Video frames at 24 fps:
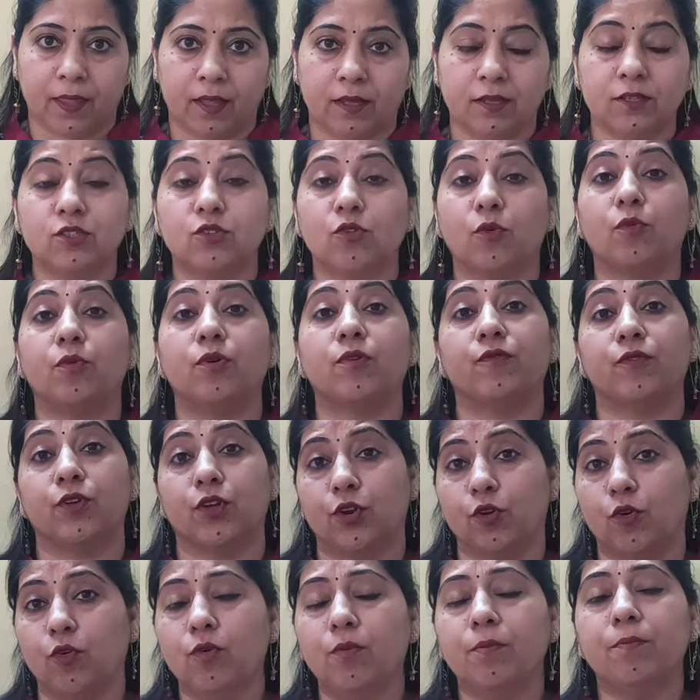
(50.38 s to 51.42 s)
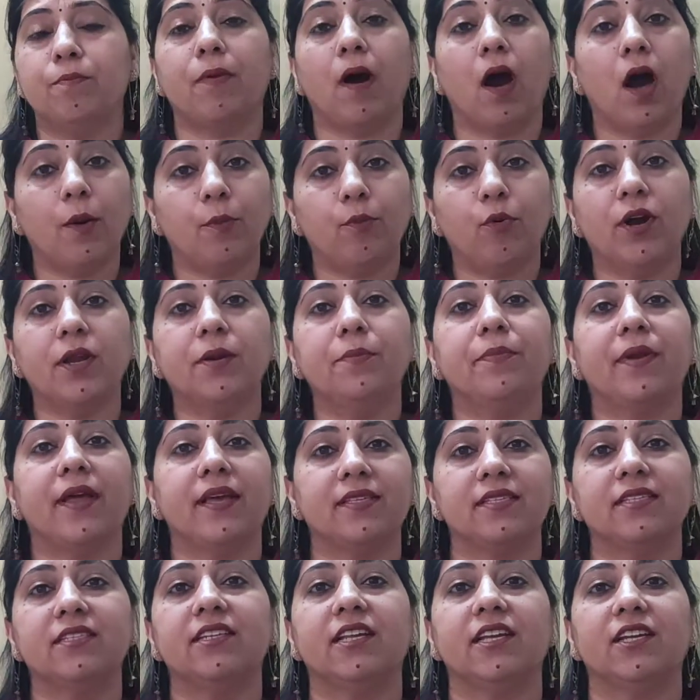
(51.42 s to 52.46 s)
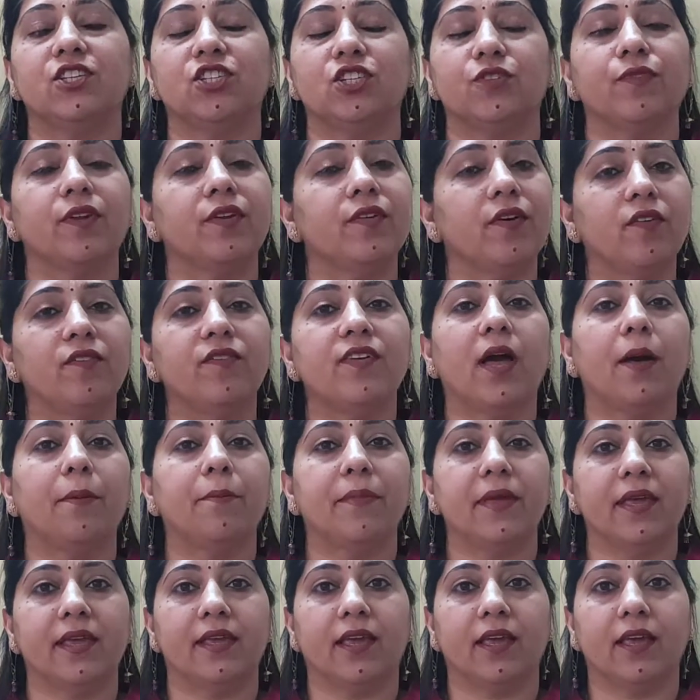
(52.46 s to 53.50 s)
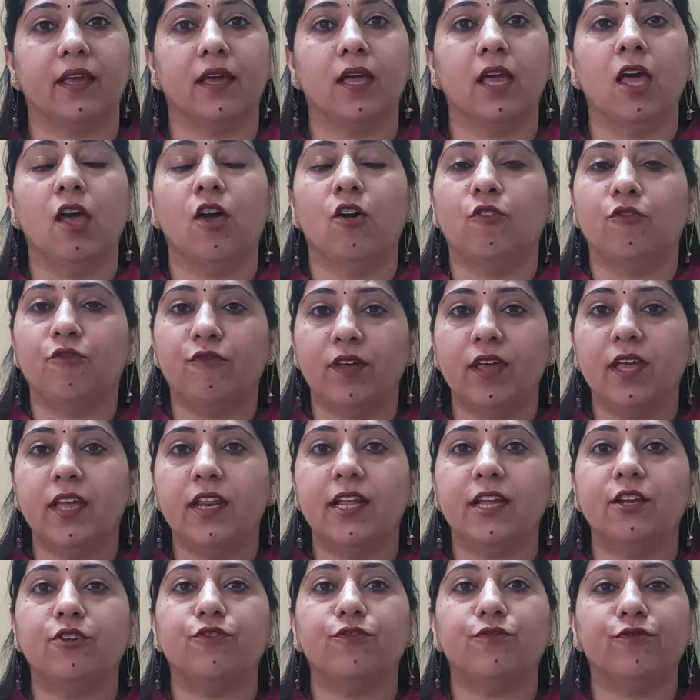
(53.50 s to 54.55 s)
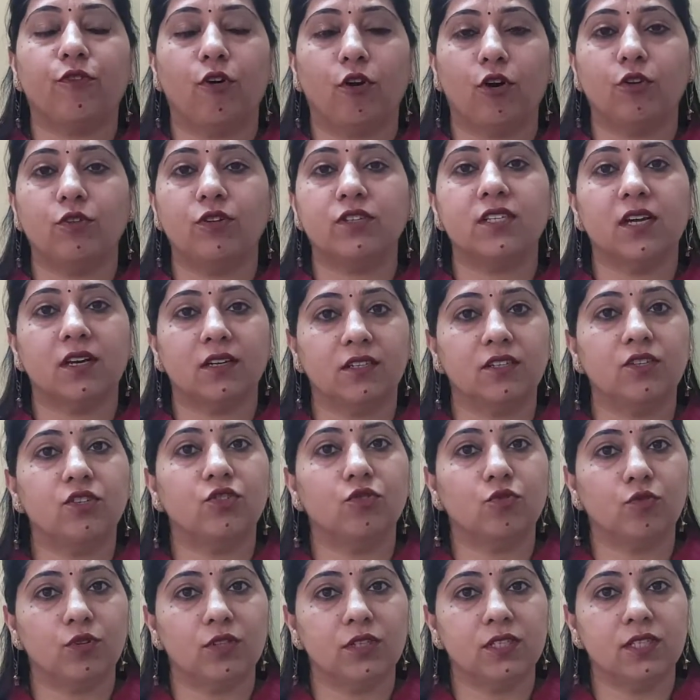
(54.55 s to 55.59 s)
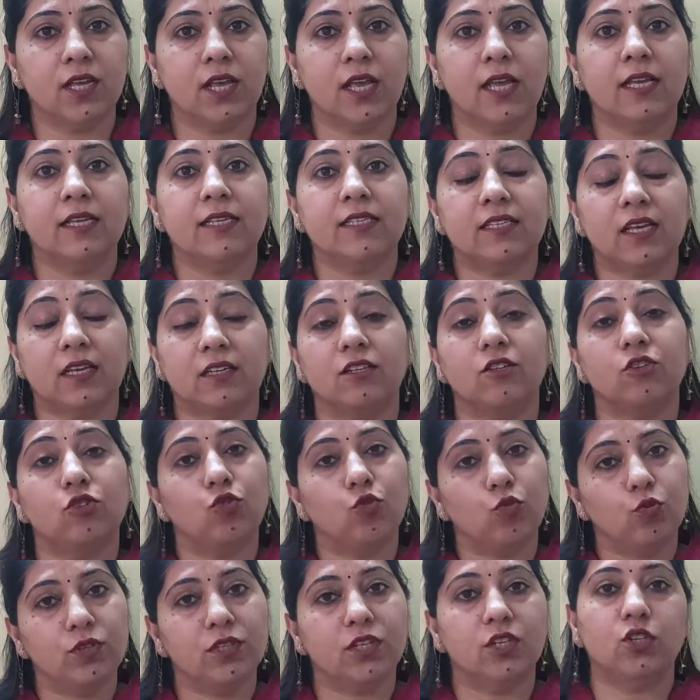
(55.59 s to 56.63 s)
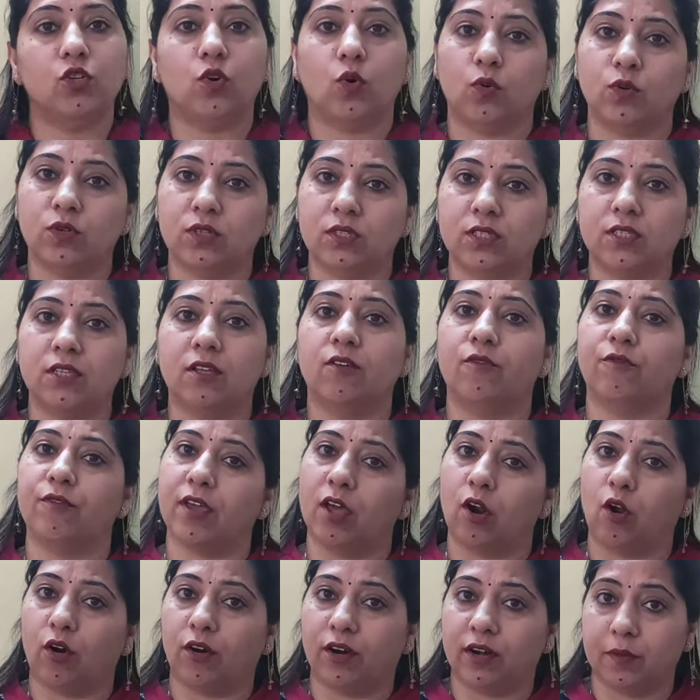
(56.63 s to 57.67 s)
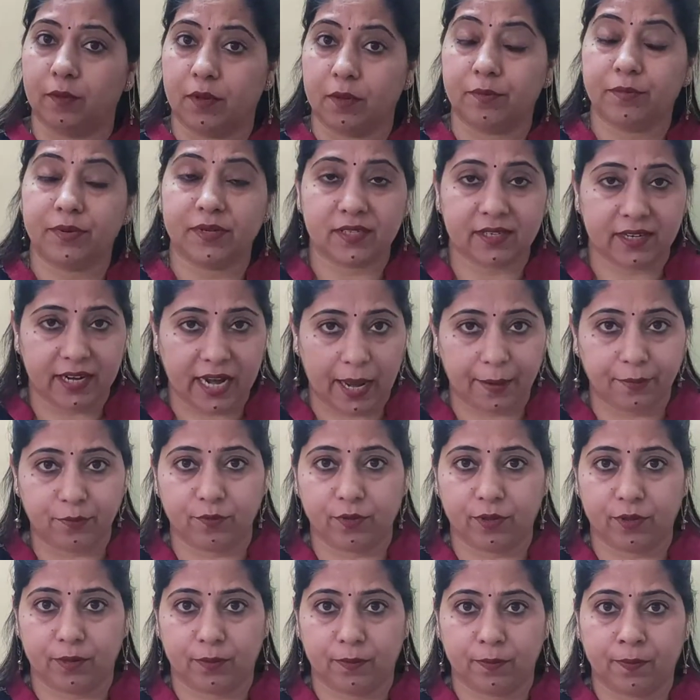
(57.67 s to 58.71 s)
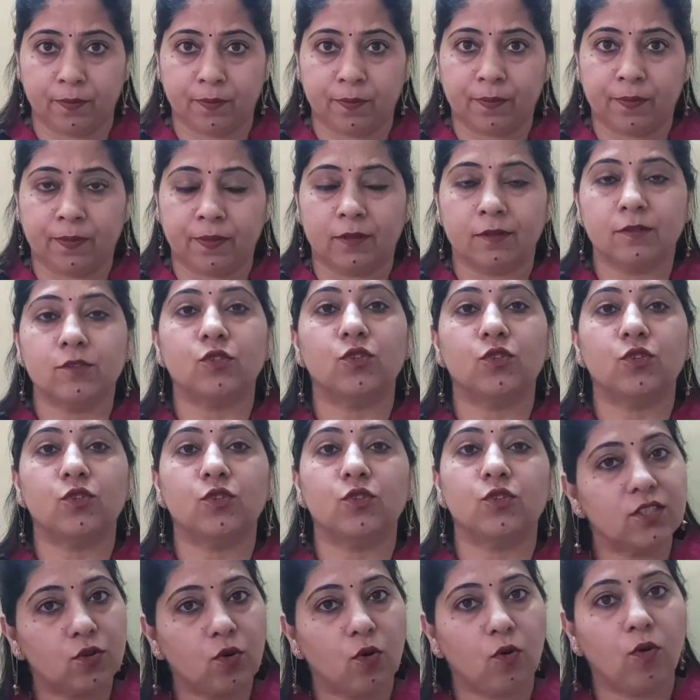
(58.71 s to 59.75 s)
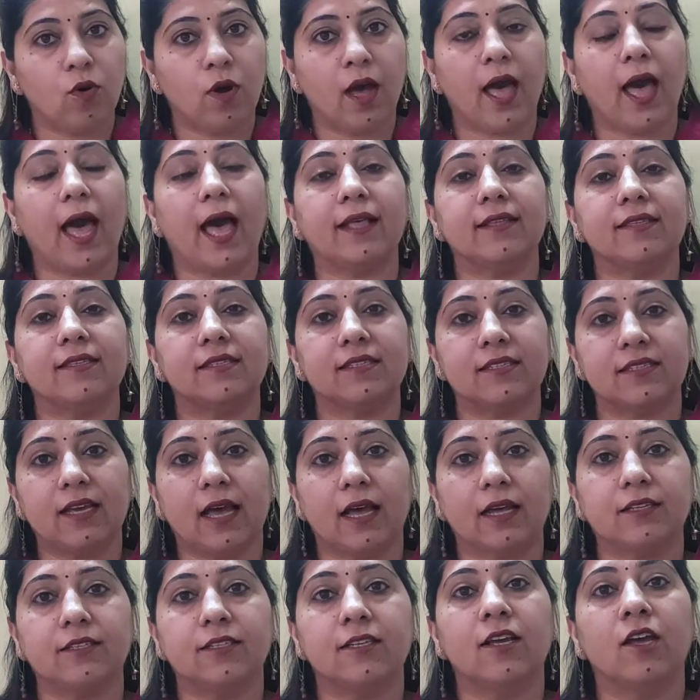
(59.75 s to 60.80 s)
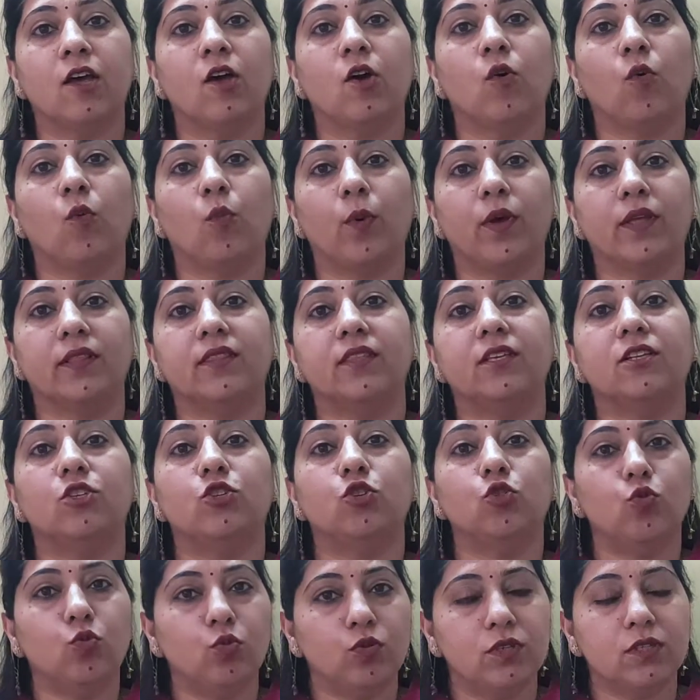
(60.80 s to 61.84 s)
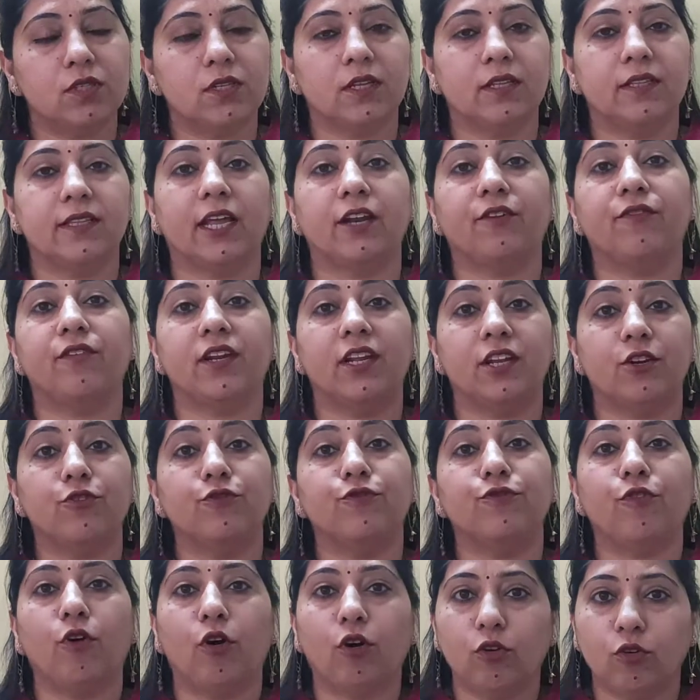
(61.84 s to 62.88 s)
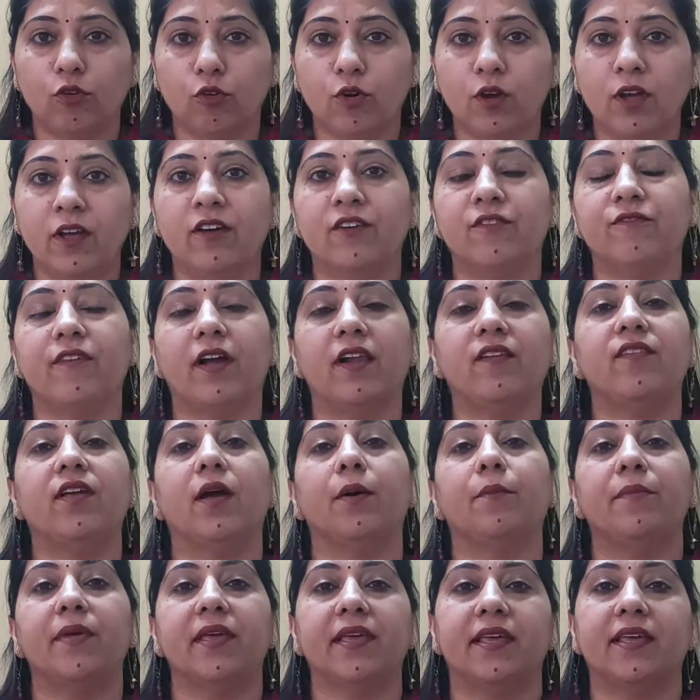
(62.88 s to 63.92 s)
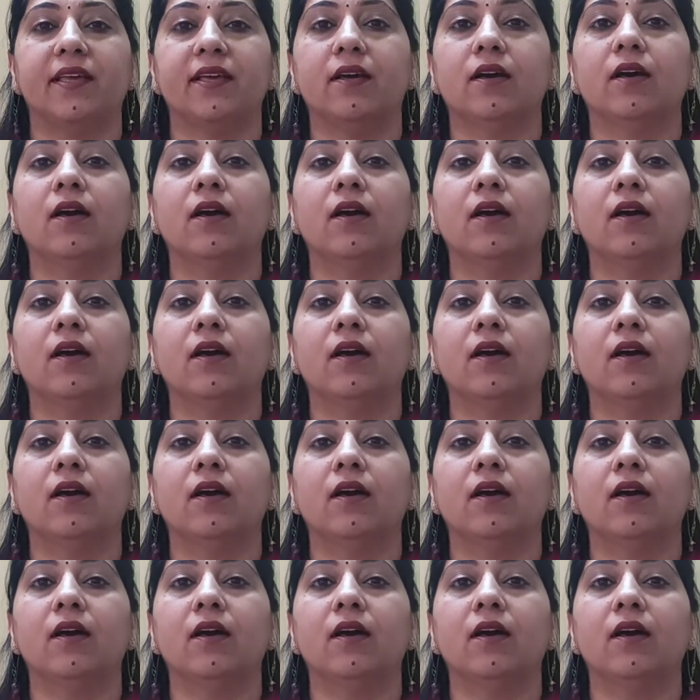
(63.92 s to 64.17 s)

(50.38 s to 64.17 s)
So, PowerPoint presentation, whenever we are making, we need to follow certain rules, certain do's and don'ts we are already been prescribed with. So let's go and start with the do's that we need to follow while we are making